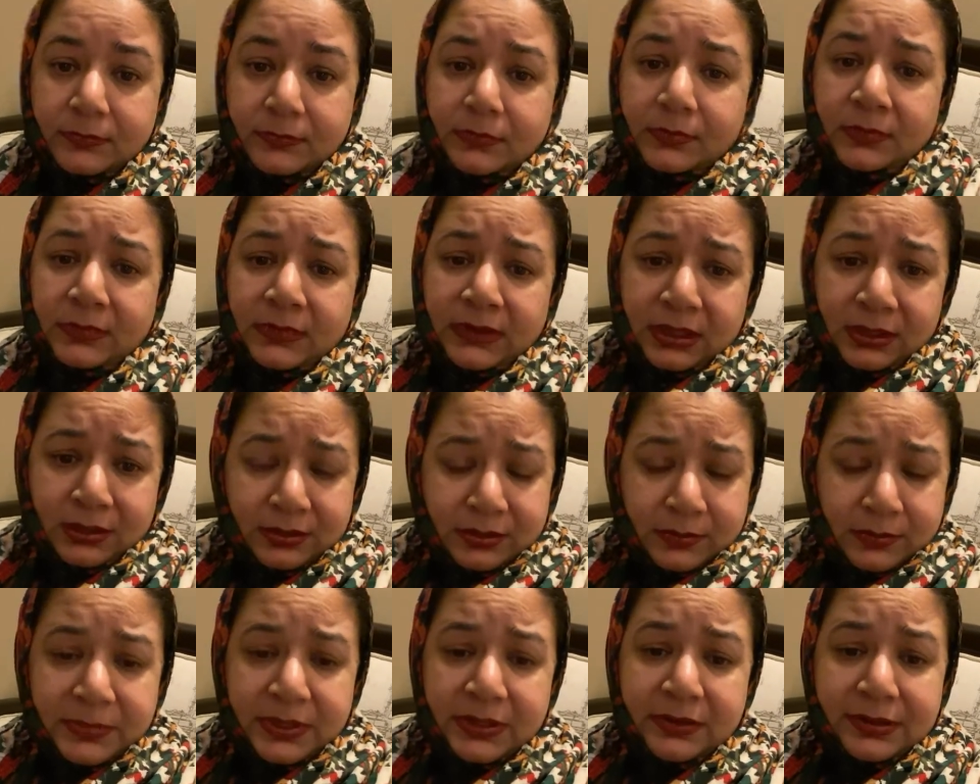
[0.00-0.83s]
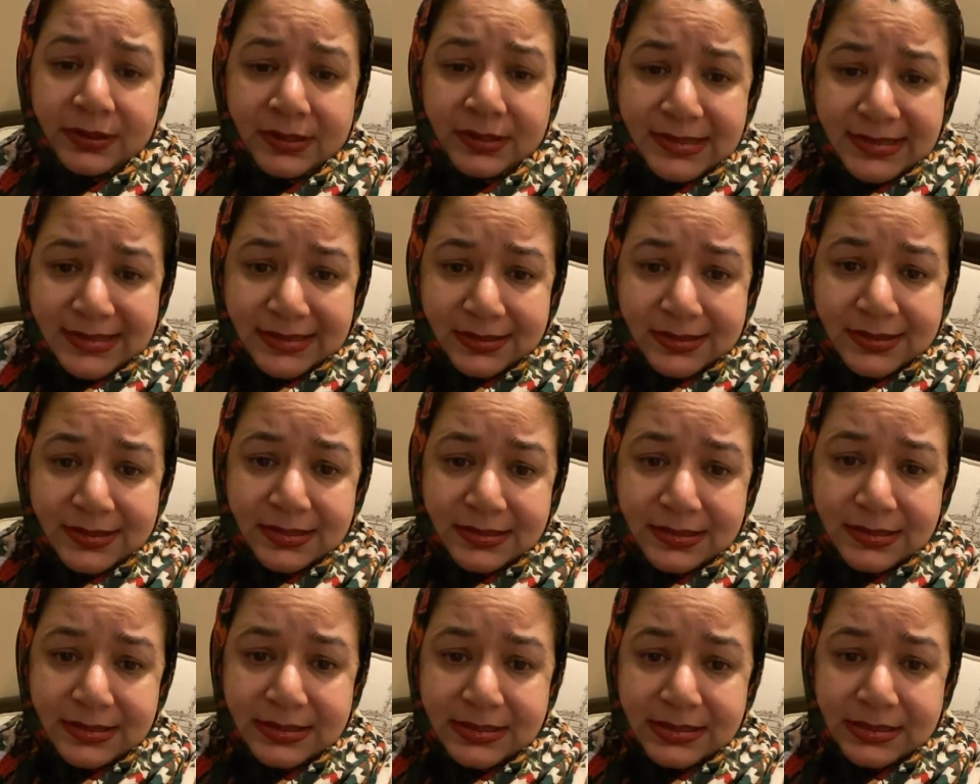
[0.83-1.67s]
They are American
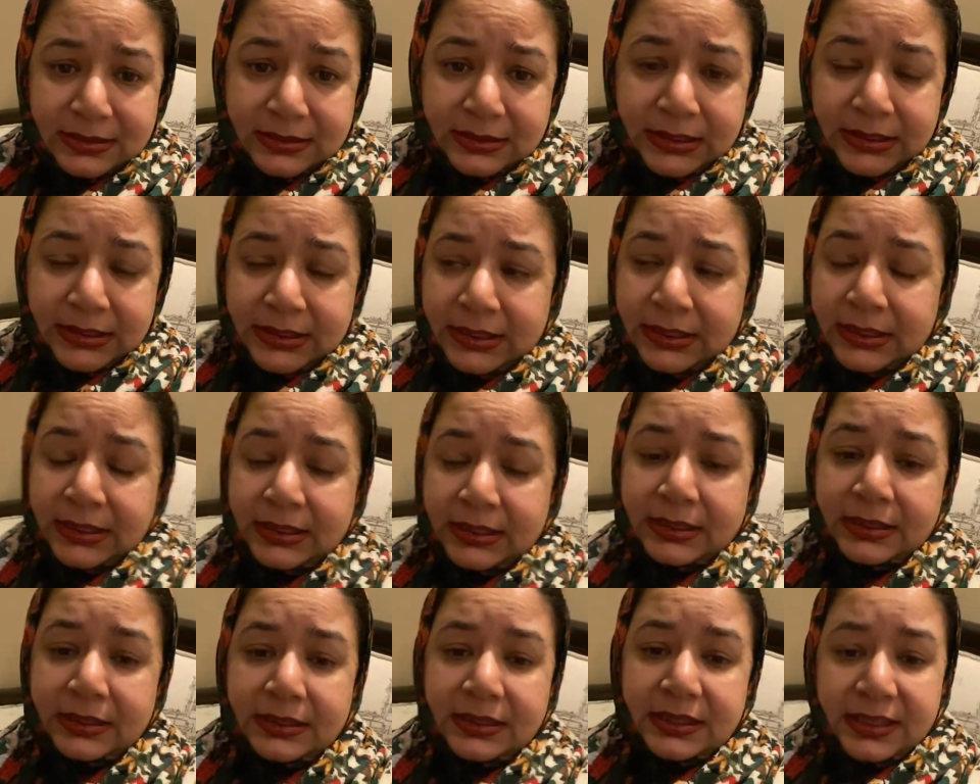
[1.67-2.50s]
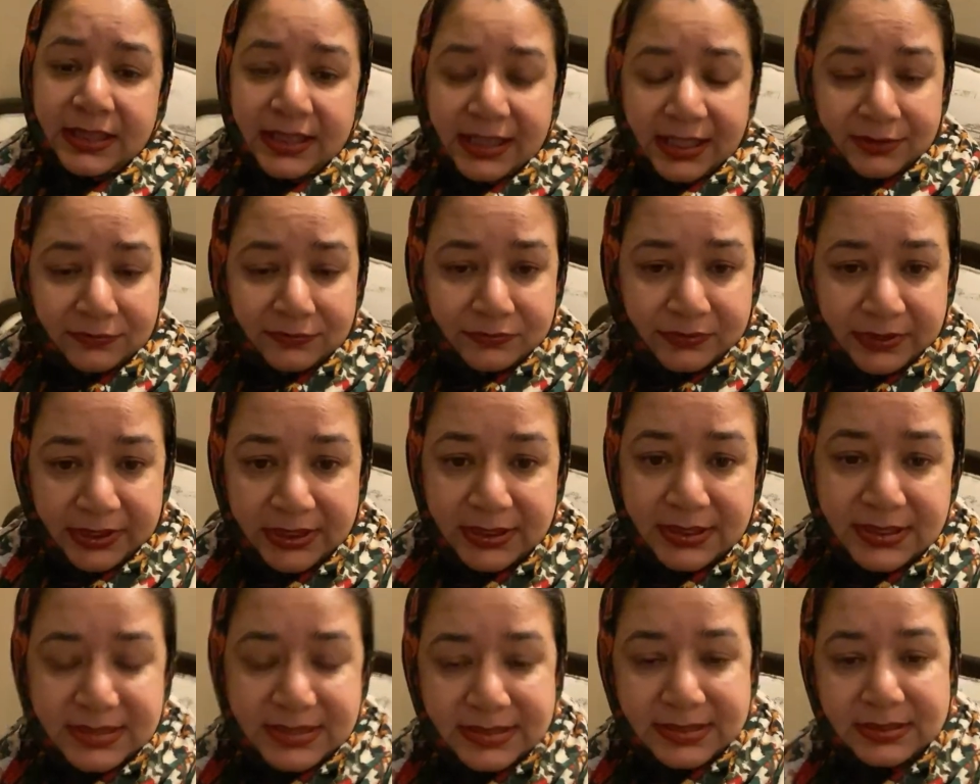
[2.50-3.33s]
citizens. They have
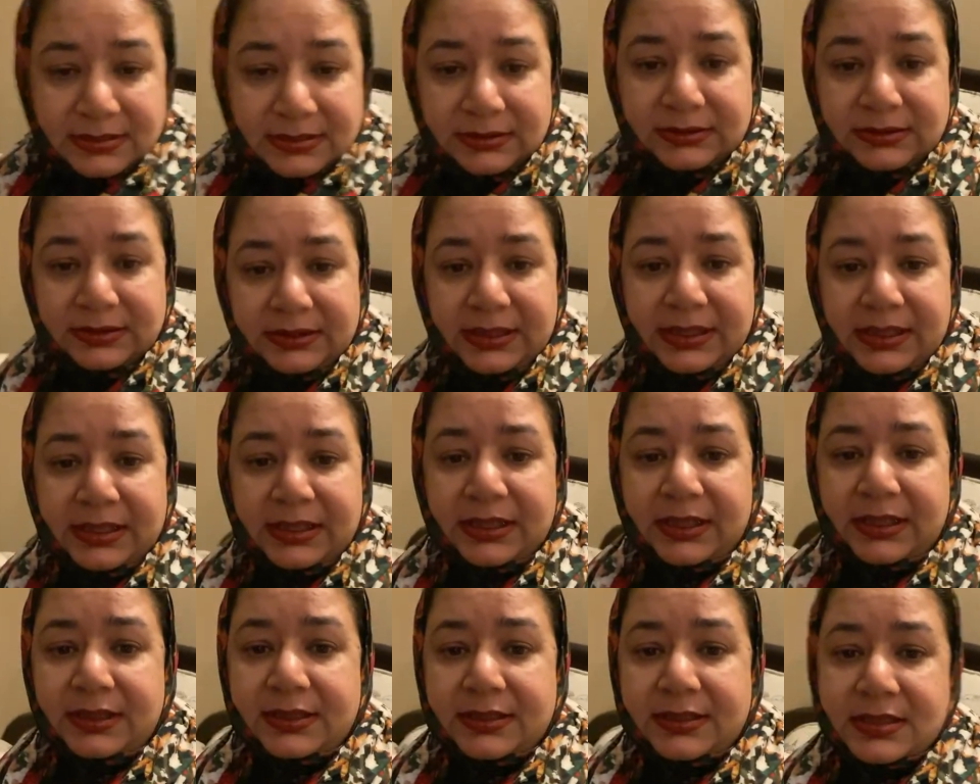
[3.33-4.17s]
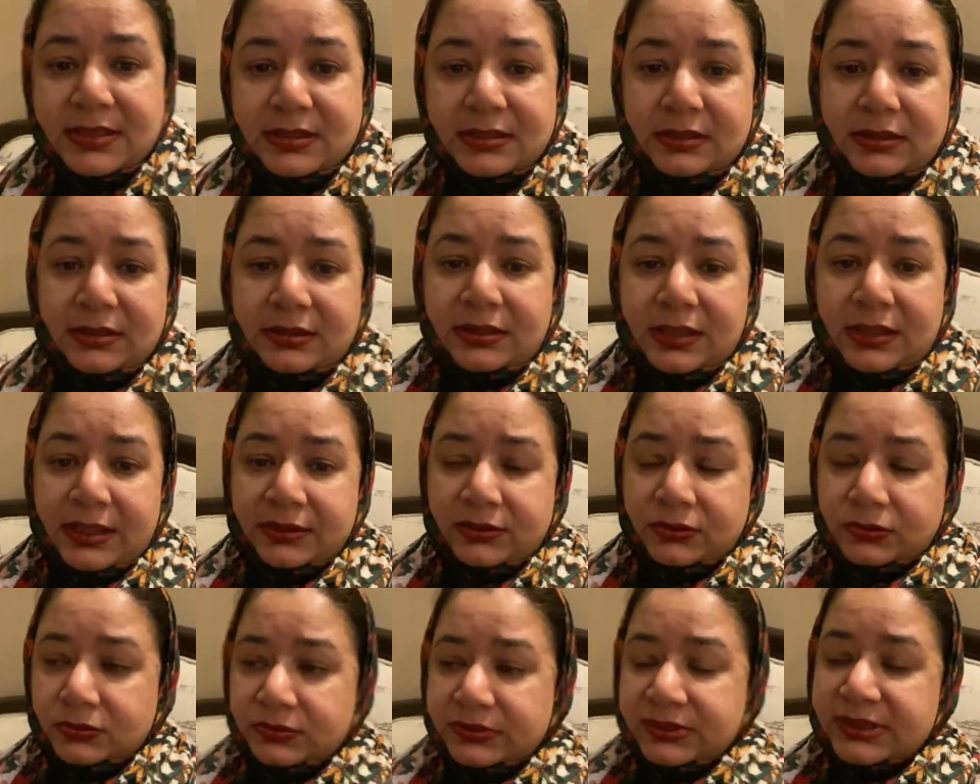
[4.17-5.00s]
rights.
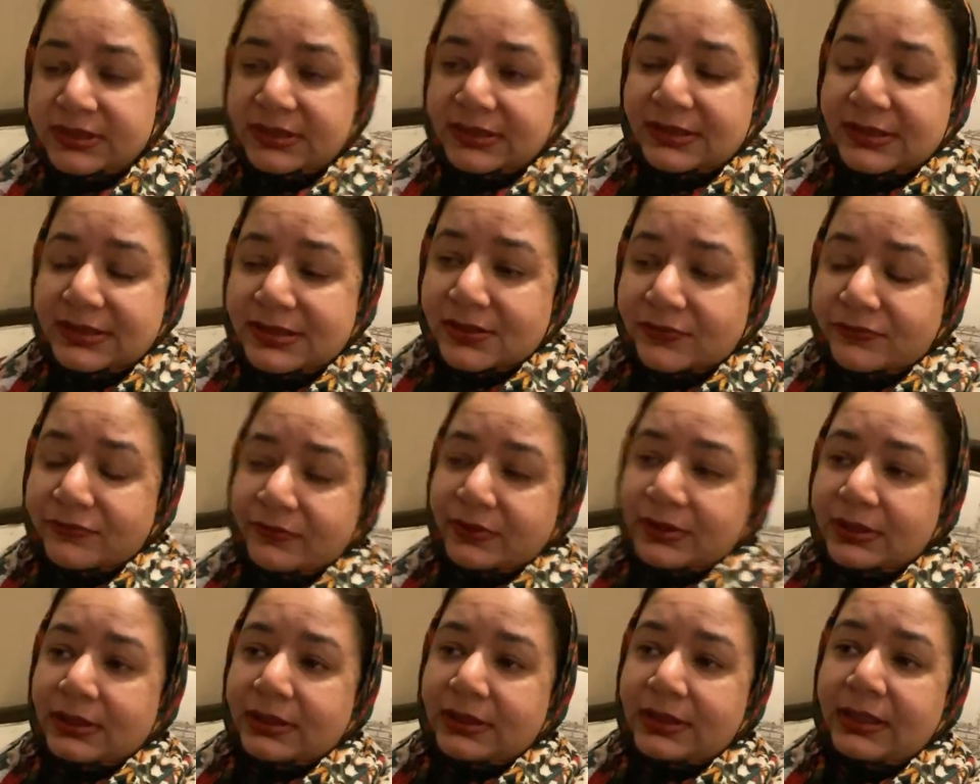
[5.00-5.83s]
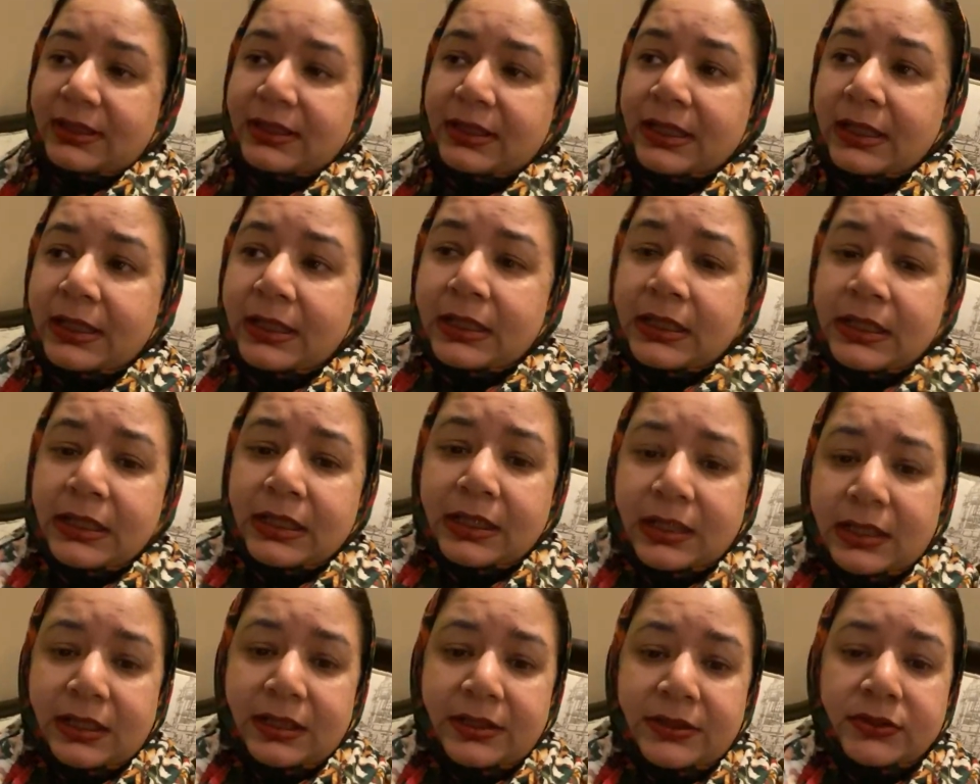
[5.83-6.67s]
And I know they think
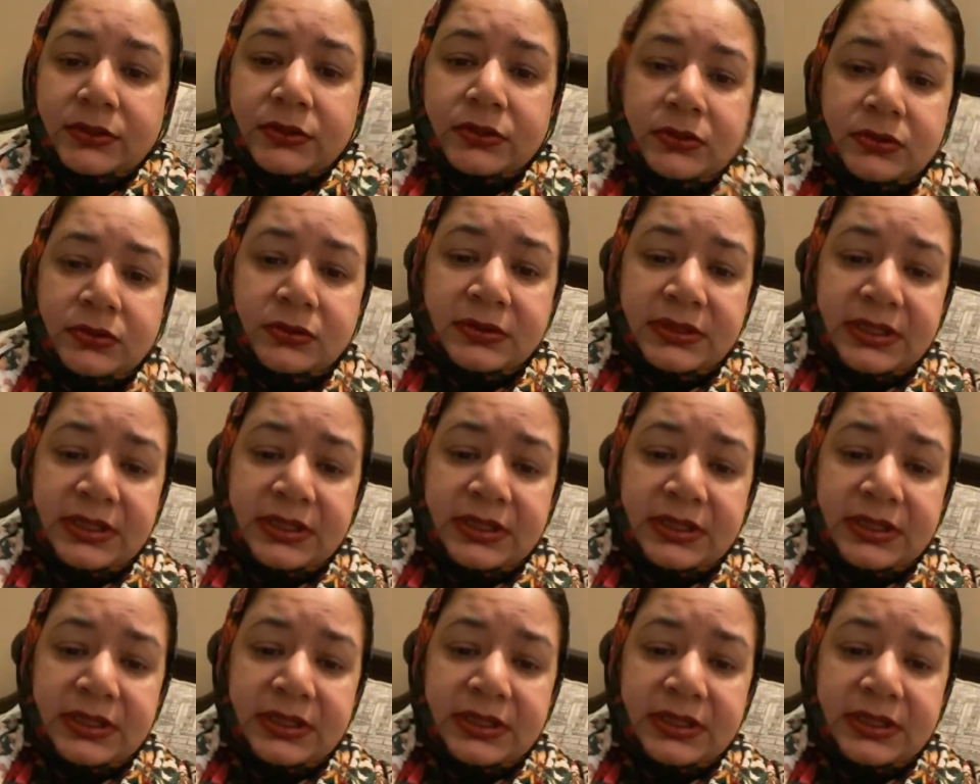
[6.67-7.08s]
differently.